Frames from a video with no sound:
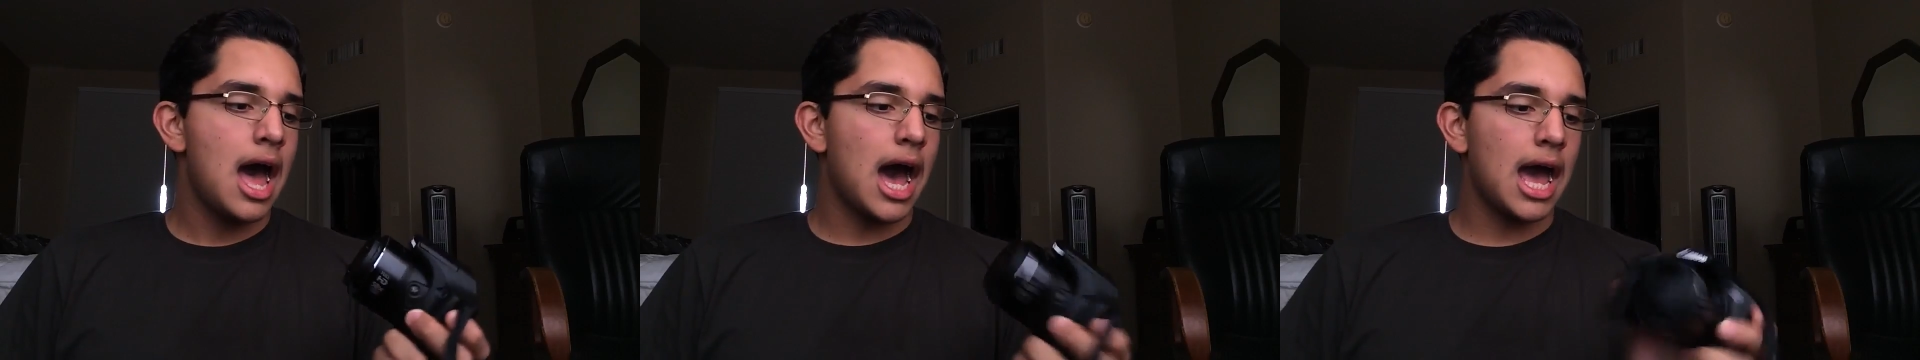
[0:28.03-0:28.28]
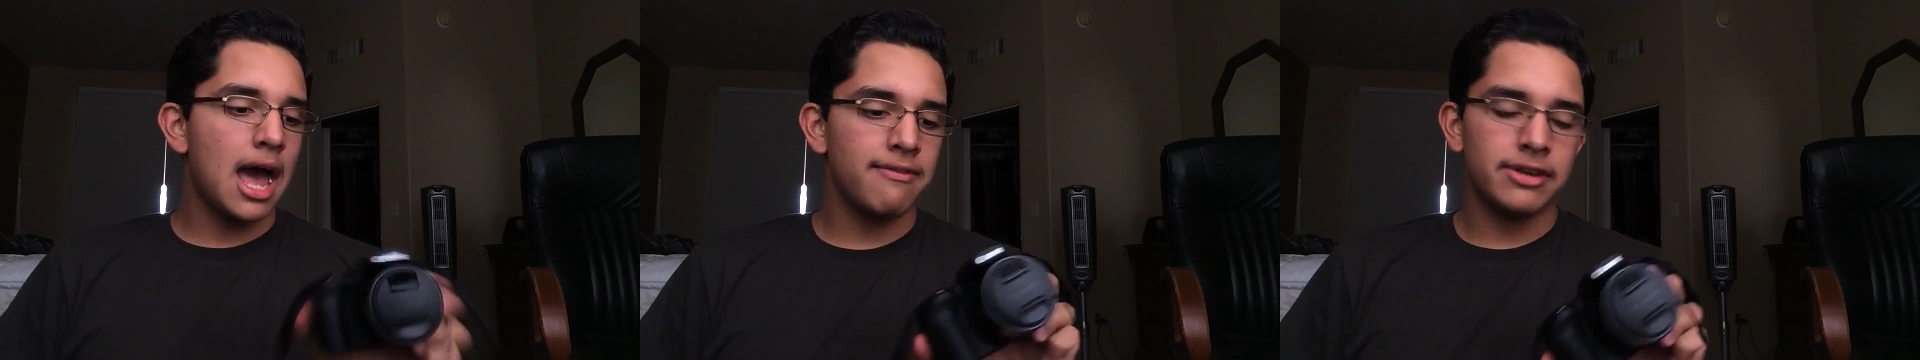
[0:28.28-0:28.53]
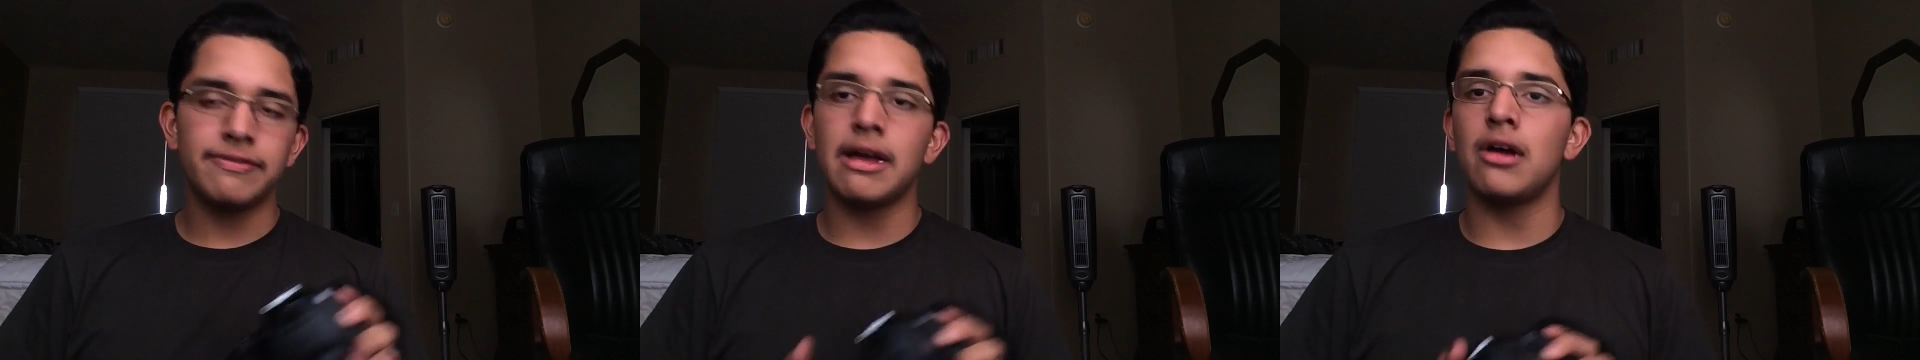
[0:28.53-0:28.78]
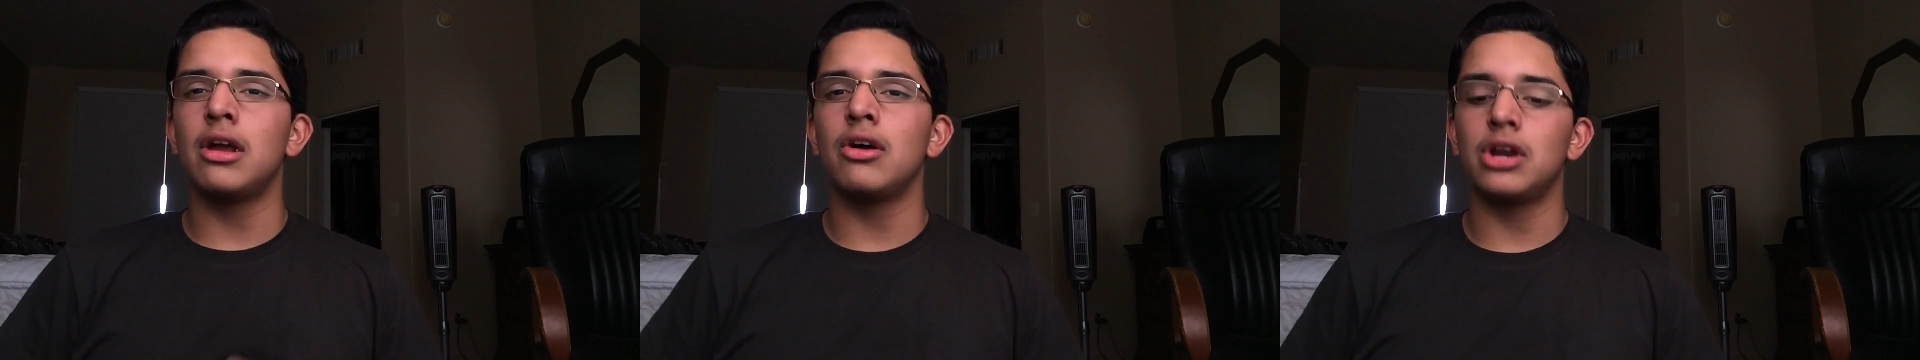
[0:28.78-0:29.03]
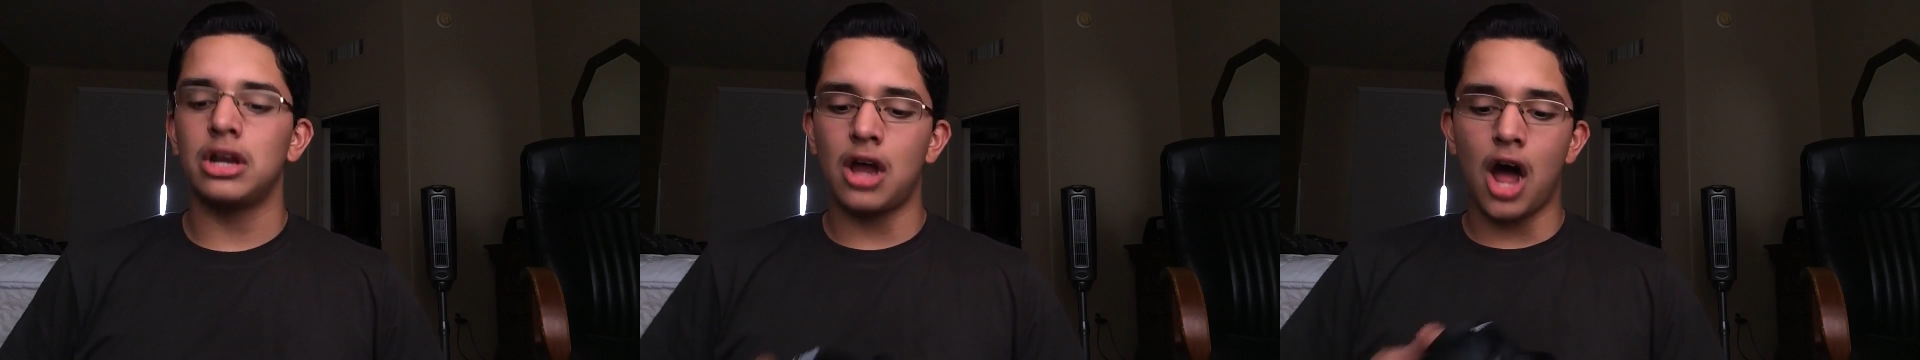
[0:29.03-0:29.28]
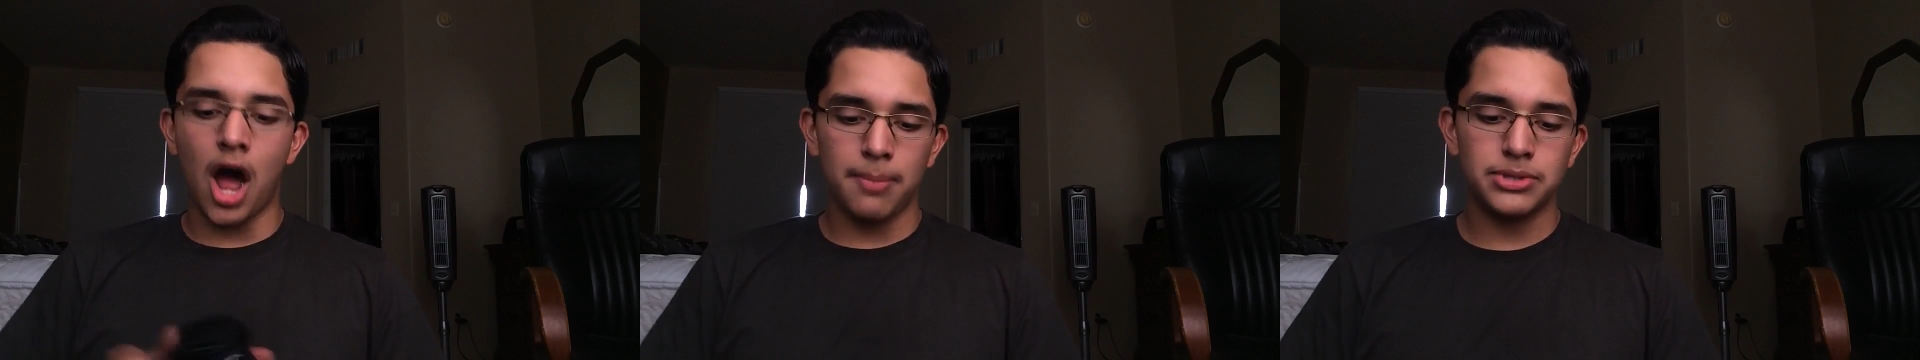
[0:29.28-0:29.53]
I haven't found out an
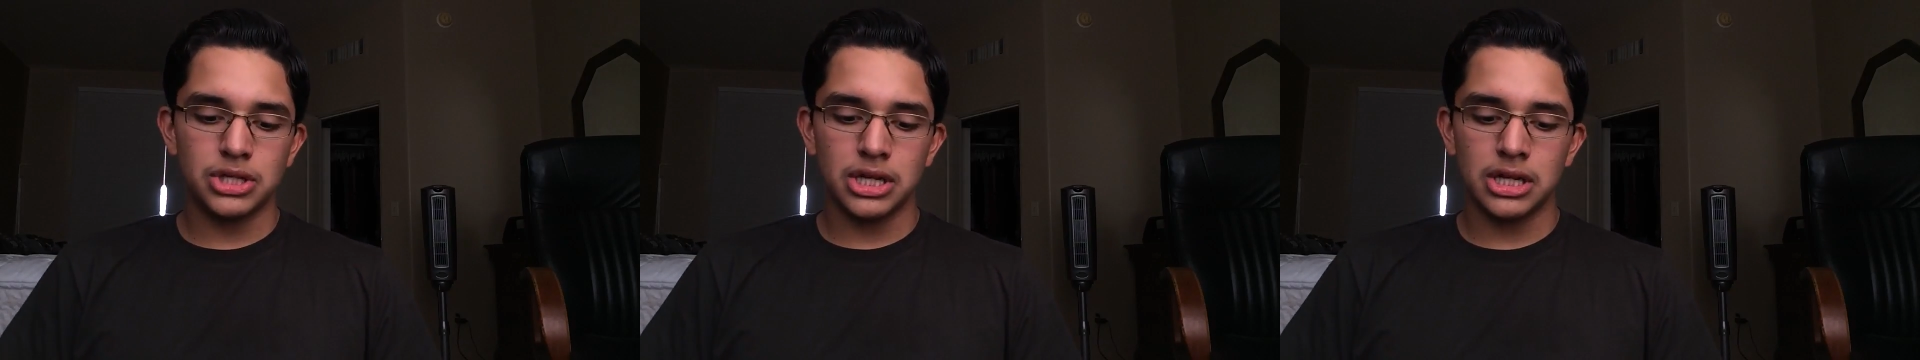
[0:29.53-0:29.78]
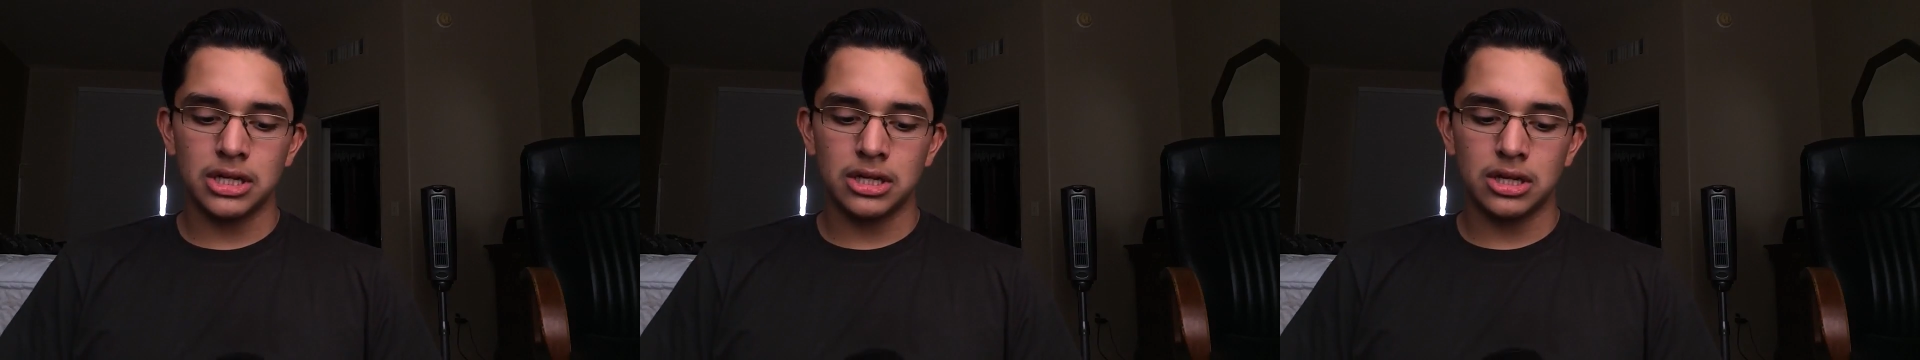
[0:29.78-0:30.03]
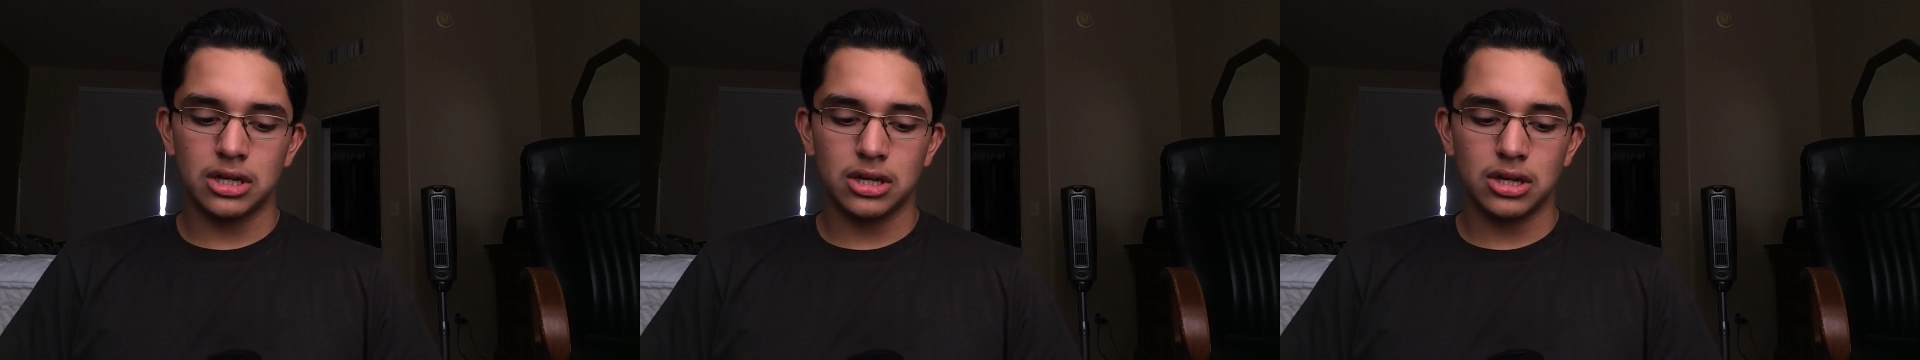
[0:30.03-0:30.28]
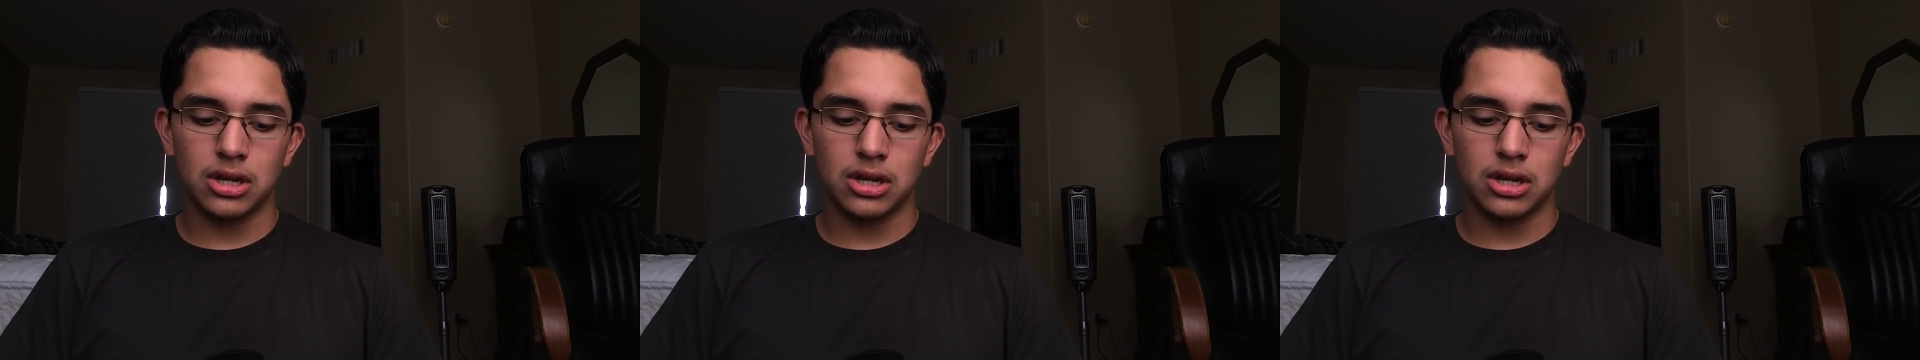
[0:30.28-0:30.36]
option